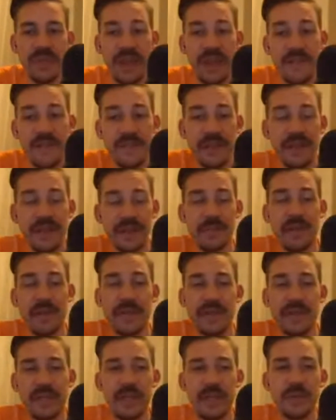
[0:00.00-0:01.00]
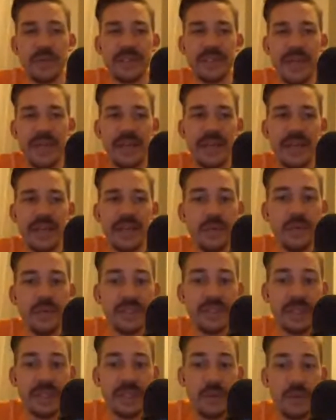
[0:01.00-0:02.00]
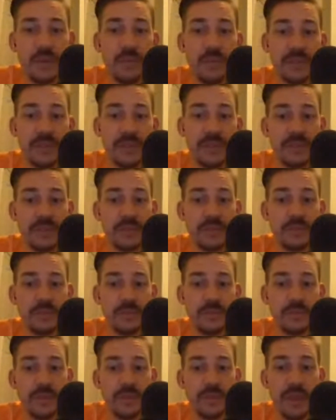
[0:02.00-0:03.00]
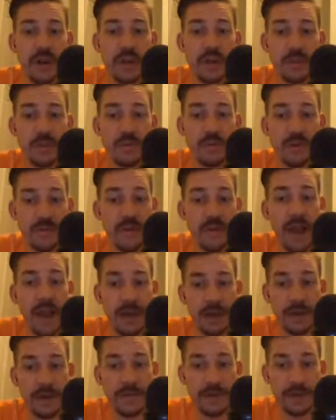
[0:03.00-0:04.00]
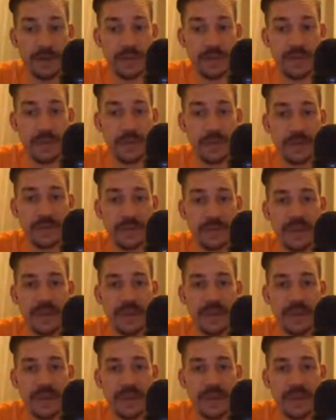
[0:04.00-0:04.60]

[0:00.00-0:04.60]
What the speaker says: thing I felt like it made clear was that he was there to provide for his family.